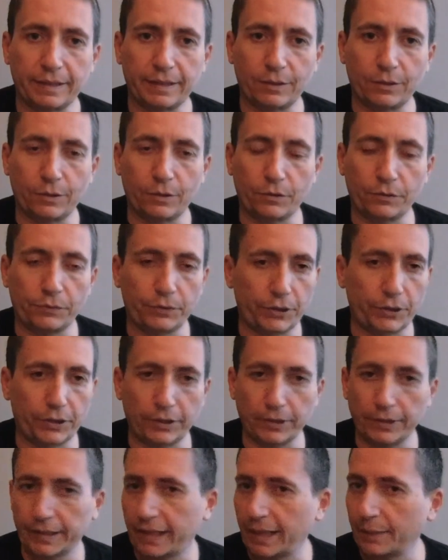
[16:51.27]

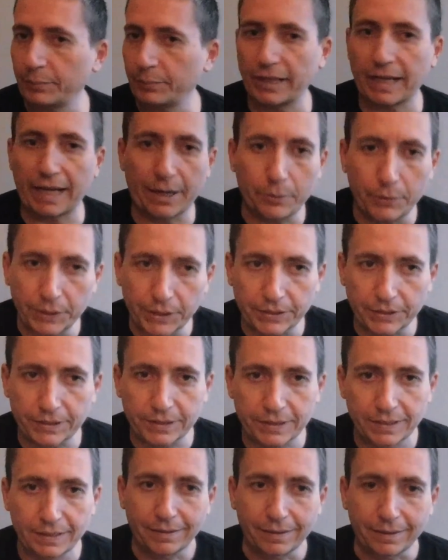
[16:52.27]
over a couple hours.
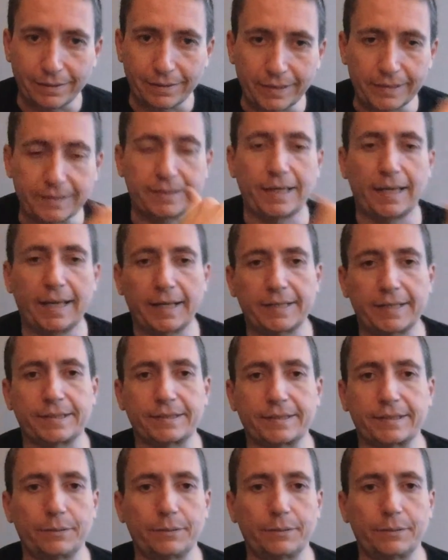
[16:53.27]
And then text,